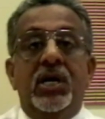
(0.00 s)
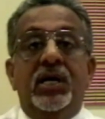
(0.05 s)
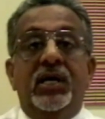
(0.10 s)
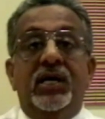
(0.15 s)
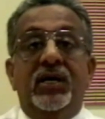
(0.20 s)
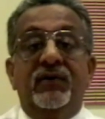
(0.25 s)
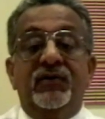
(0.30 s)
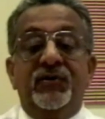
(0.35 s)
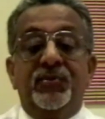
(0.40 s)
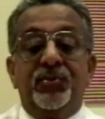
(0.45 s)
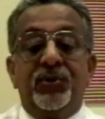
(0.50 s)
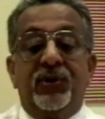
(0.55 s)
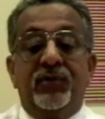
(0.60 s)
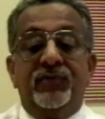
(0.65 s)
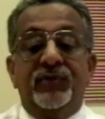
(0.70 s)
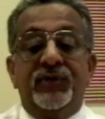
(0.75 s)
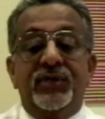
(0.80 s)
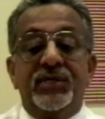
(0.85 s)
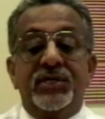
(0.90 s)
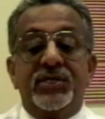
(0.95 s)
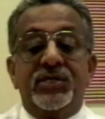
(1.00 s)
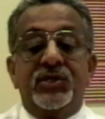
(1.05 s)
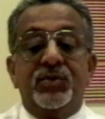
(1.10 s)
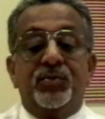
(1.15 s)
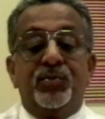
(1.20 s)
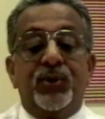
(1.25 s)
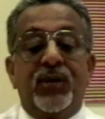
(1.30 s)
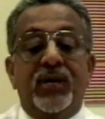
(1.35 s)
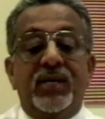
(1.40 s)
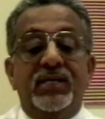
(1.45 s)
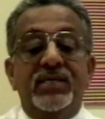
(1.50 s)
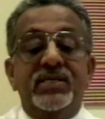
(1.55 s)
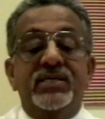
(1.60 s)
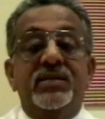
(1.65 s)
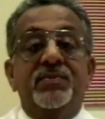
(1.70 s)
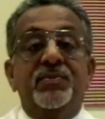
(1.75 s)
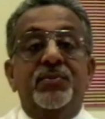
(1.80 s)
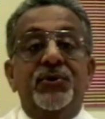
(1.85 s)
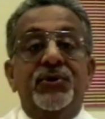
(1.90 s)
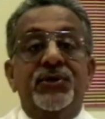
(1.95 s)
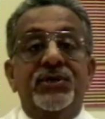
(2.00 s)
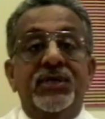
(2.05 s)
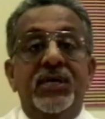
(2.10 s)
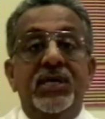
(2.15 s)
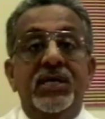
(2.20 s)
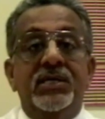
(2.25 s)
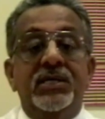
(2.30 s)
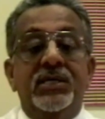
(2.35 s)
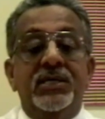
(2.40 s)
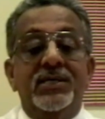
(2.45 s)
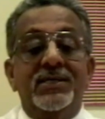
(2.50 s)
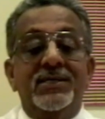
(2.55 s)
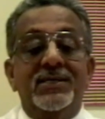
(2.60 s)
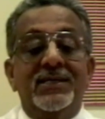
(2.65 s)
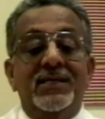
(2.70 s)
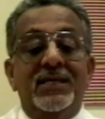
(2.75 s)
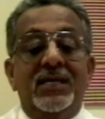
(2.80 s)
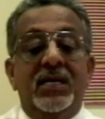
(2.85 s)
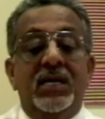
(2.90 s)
gives provenance to practice and procedures,